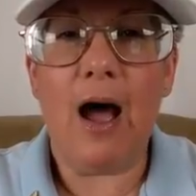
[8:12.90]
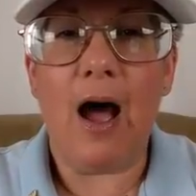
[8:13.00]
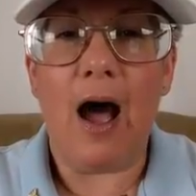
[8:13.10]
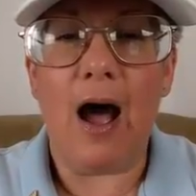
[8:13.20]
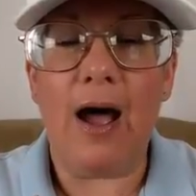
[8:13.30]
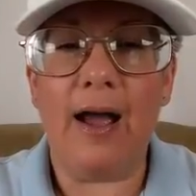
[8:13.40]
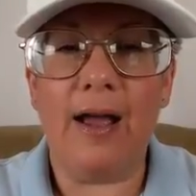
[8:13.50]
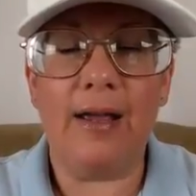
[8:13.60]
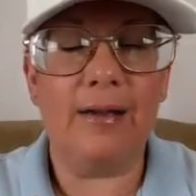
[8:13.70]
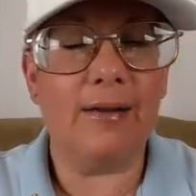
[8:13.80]

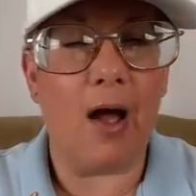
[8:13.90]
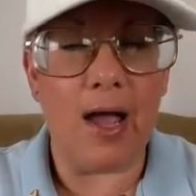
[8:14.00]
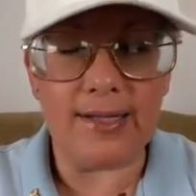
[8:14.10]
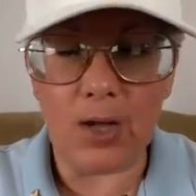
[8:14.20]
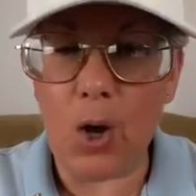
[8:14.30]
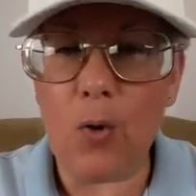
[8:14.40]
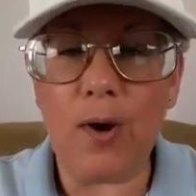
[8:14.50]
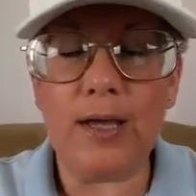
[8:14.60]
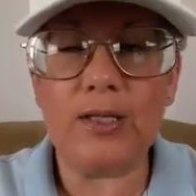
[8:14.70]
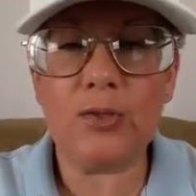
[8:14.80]
I, as
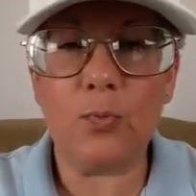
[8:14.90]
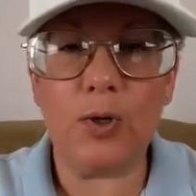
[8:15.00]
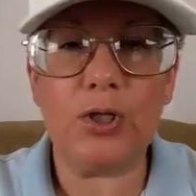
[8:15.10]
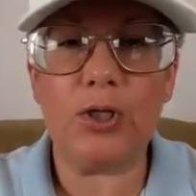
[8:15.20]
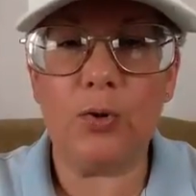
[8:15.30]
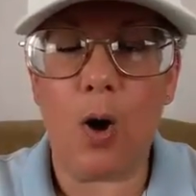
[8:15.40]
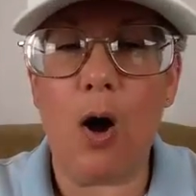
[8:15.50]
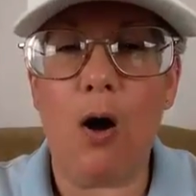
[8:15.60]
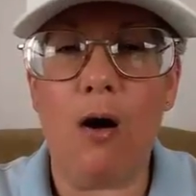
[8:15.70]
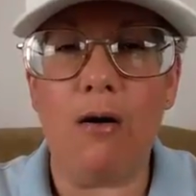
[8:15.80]
always, wish you
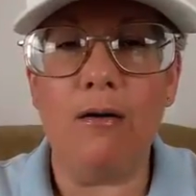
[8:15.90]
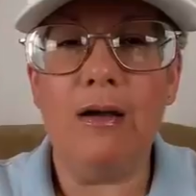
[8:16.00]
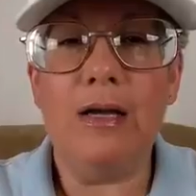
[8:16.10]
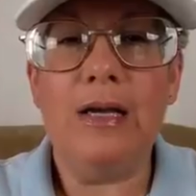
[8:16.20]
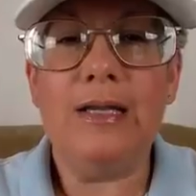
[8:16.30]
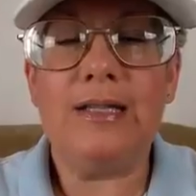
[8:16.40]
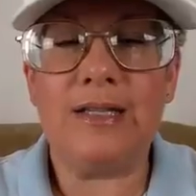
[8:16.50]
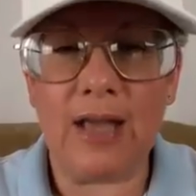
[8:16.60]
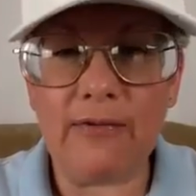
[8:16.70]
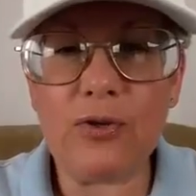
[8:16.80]
all
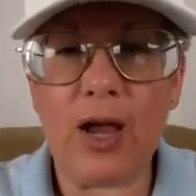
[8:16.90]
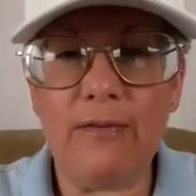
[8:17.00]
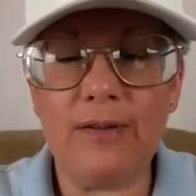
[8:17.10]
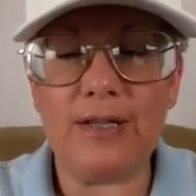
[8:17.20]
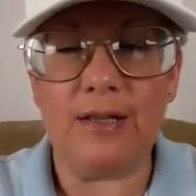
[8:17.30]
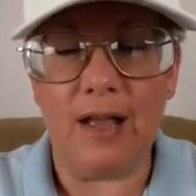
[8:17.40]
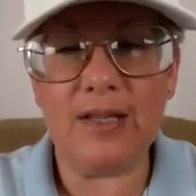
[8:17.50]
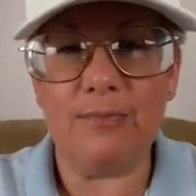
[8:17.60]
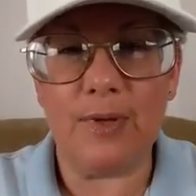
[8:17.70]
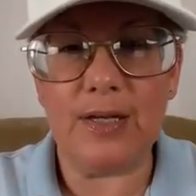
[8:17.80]
safe travels and
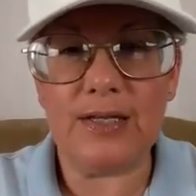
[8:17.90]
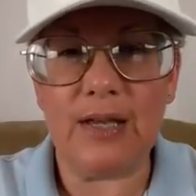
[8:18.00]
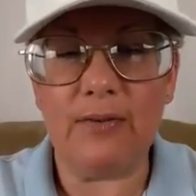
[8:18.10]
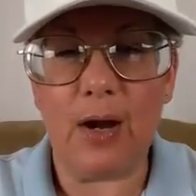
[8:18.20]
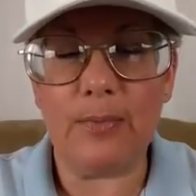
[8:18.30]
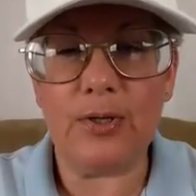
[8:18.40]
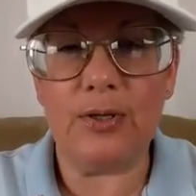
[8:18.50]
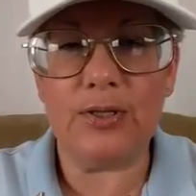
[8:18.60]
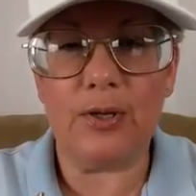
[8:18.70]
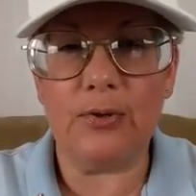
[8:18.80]
lots of money-saving
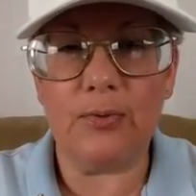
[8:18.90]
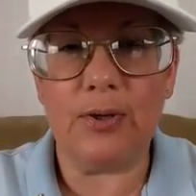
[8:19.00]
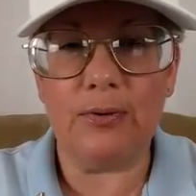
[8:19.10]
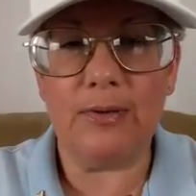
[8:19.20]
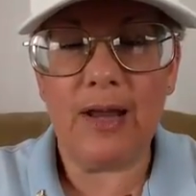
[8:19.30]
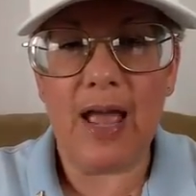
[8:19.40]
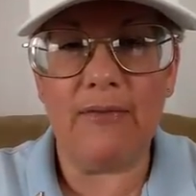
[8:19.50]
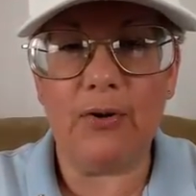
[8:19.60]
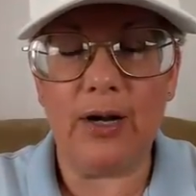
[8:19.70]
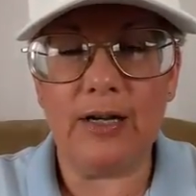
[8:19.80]
opportunities on the road. Have
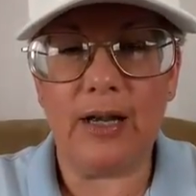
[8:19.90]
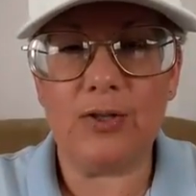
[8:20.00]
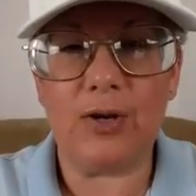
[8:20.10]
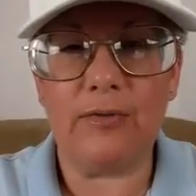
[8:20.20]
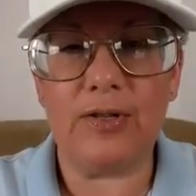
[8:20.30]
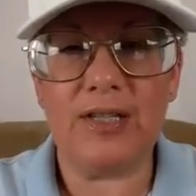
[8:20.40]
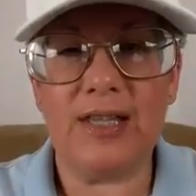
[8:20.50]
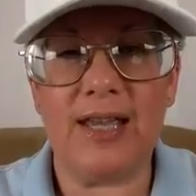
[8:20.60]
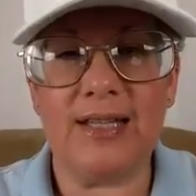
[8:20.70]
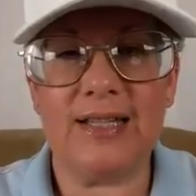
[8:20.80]
a great night, drivers.
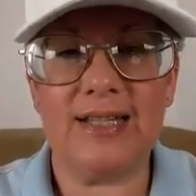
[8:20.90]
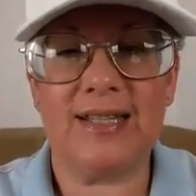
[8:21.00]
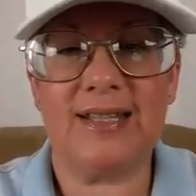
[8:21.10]
Thanks.